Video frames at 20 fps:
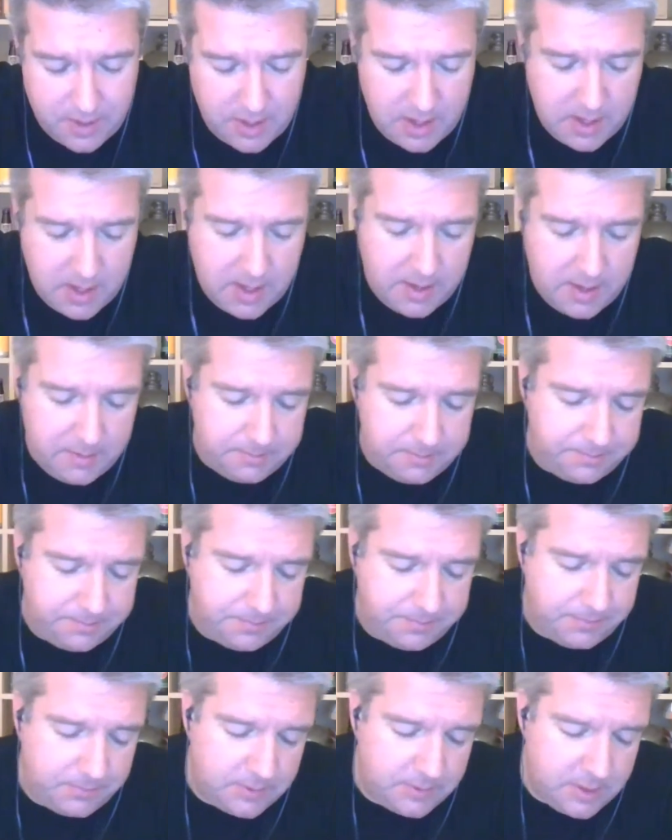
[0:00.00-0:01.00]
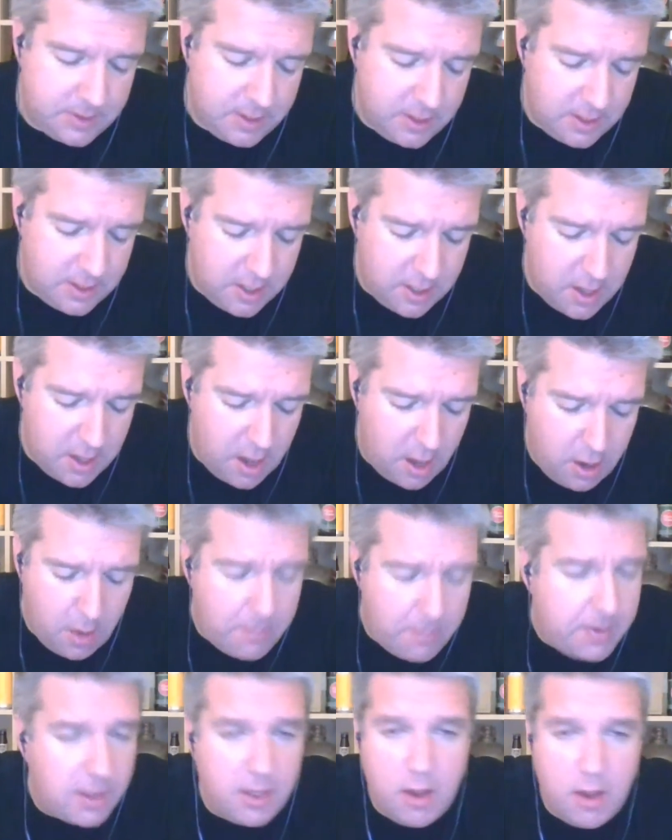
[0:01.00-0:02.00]
Um, a, a,
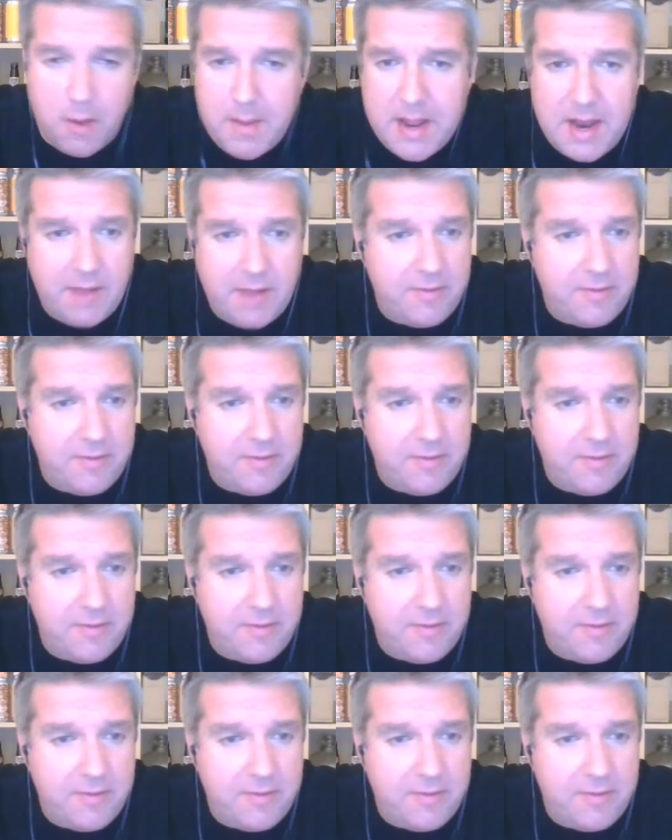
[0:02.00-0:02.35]
couple had come in.